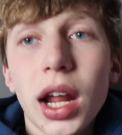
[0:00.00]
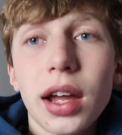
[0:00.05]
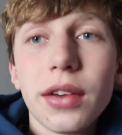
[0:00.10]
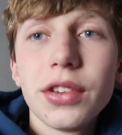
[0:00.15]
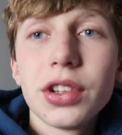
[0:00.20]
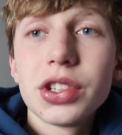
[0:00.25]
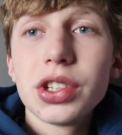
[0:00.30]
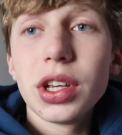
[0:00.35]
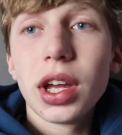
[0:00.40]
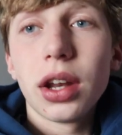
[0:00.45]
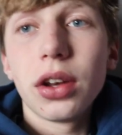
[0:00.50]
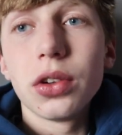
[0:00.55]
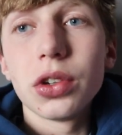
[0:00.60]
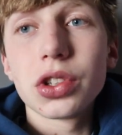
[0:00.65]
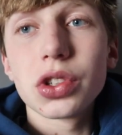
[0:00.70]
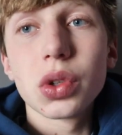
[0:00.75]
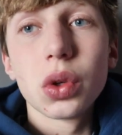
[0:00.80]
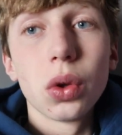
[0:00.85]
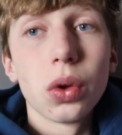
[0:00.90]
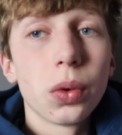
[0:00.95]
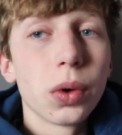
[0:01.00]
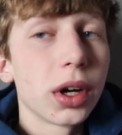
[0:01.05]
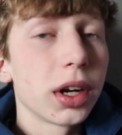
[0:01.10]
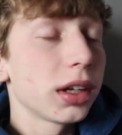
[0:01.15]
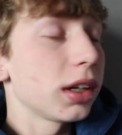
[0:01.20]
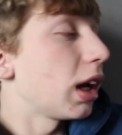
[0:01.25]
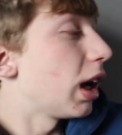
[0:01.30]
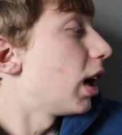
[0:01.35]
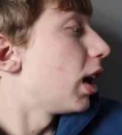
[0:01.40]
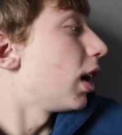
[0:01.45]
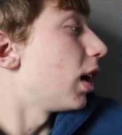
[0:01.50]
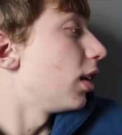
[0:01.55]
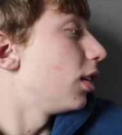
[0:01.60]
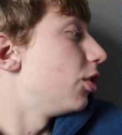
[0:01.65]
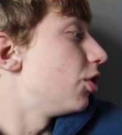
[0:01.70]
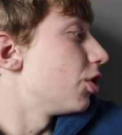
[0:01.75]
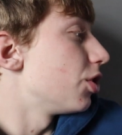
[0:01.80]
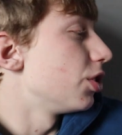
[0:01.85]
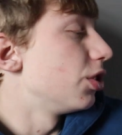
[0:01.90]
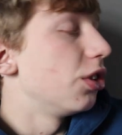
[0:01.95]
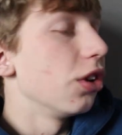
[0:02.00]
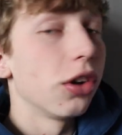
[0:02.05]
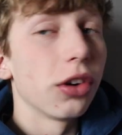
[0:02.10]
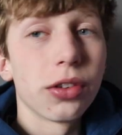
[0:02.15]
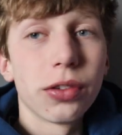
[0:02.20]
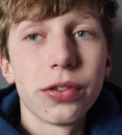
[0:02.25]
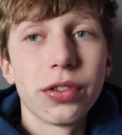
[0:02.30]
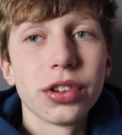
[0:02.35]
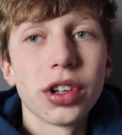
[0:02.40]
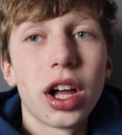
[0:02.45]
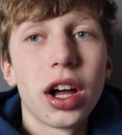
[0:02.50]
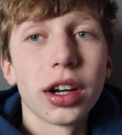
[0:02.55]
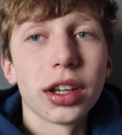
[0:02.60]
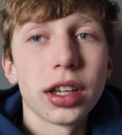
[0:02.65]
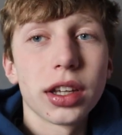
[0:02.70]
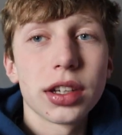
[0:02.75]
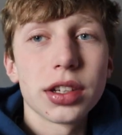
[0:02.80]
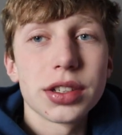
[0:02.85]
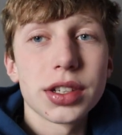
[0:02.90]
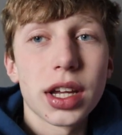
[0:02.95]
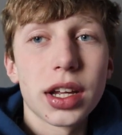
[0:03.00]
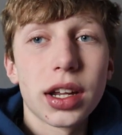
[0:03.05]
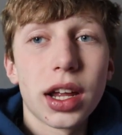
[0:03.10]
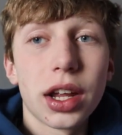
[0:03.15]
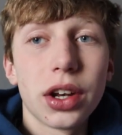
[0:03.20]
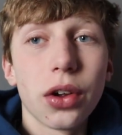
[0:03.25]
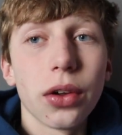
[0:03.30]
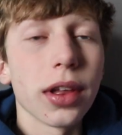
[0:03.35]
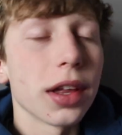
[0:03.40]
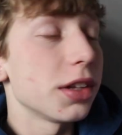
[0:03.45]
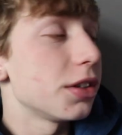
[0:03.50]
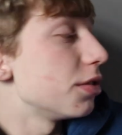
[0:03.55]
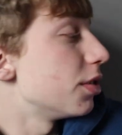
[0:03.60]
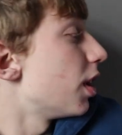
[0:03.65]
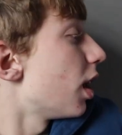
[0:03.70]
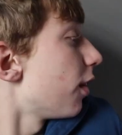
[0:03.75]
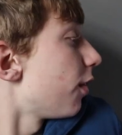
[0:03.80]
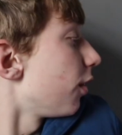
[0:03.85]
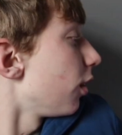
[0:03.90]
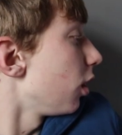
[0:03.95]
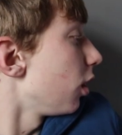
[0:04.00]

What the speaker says: obviously, I do schoolwork. I just don't vlog it because I know that's definitely